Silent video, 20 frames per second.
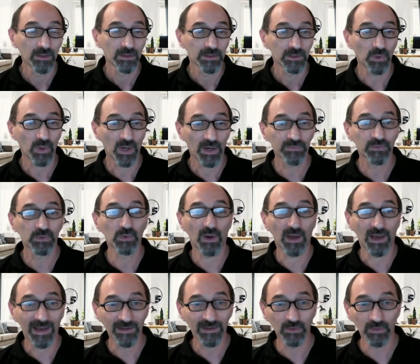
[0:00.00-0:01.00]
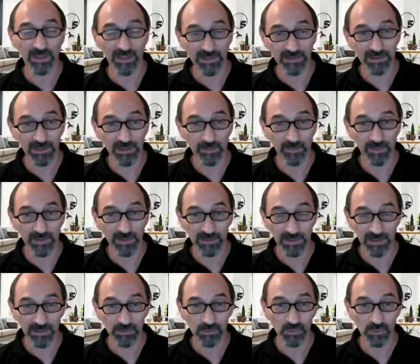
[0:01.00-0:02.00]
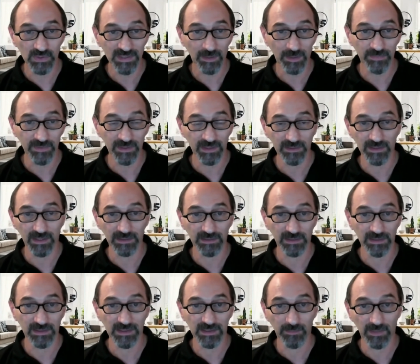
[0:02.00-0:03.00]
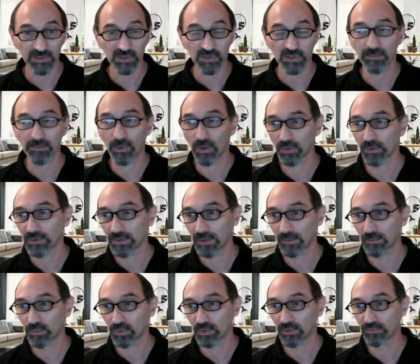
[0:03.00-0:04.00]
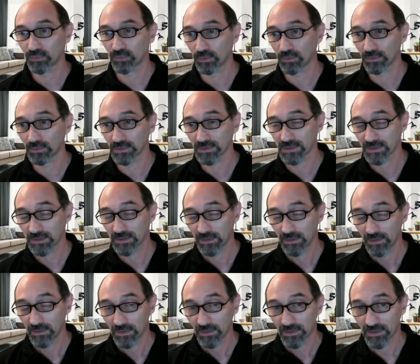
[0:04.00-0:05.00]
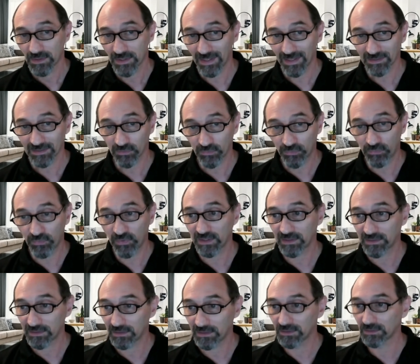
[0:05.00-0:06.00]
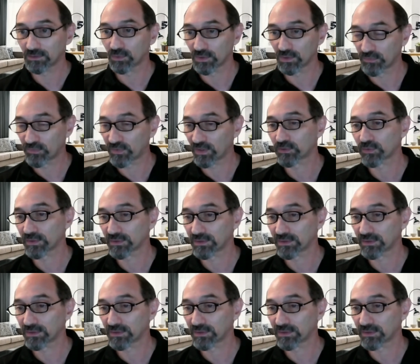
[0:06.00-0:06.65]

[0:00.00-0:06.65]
You have to aggregate them and into something that is a much smaller number of rules that fit into the filtering